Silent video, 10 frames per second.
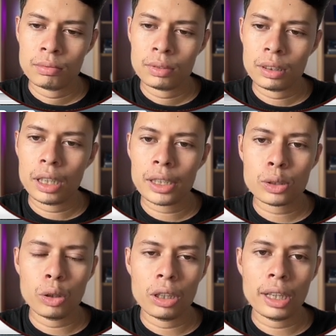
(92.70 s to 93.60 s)
Let's
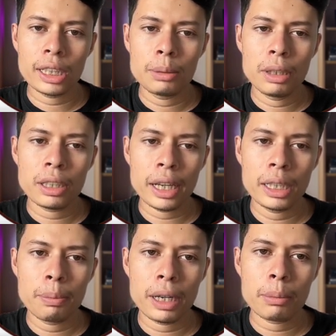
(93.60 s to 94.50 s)
call the event
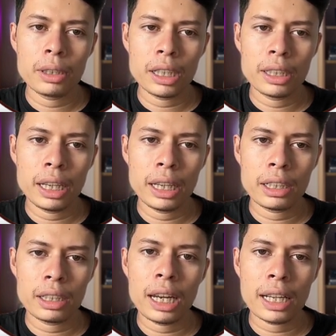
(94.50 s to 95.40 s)
ID parameter
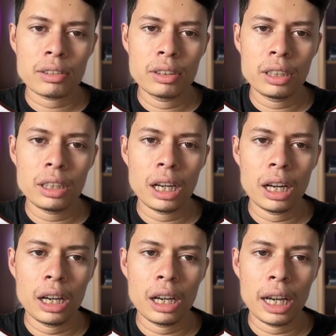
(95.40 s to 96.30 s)
that last day
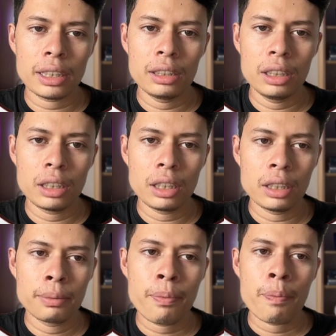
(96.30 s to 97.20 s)
I
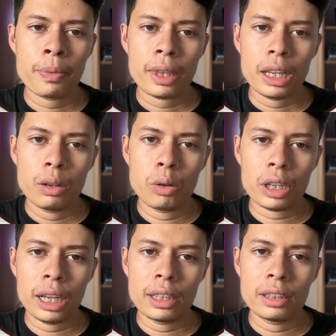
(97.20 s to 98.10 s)
created.
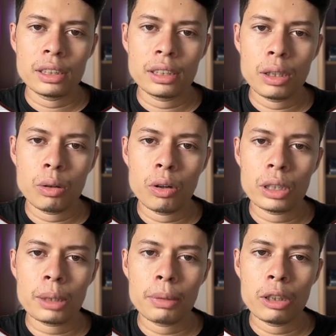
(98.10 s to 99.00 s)
Okay, and this is the
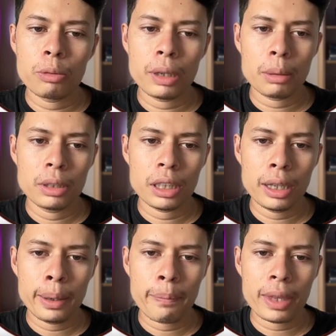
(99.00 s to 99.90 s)
order value
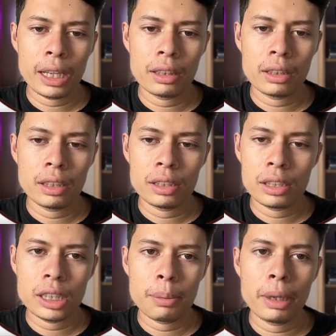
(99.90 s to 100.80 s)
parameter, and this
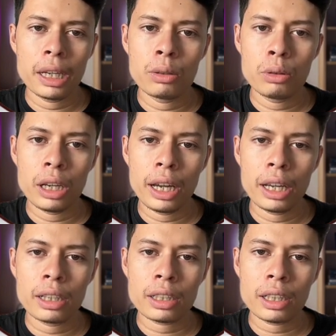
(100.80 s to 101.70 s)
is the value,
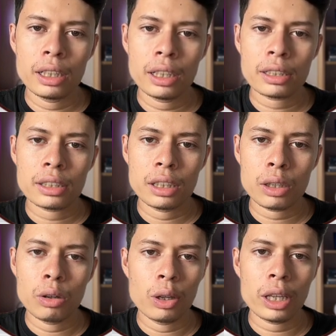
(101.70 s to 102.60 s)
and let's
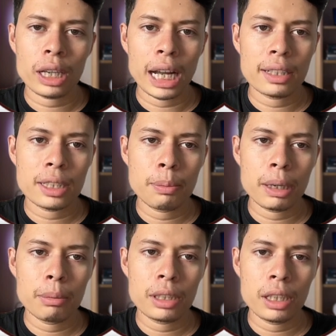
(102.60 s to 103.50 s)
call the currency
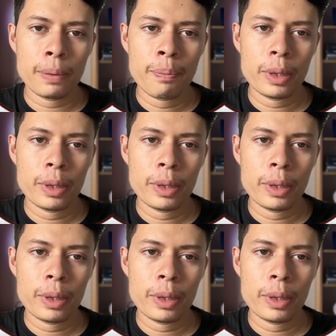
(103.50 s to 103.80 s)
parameter.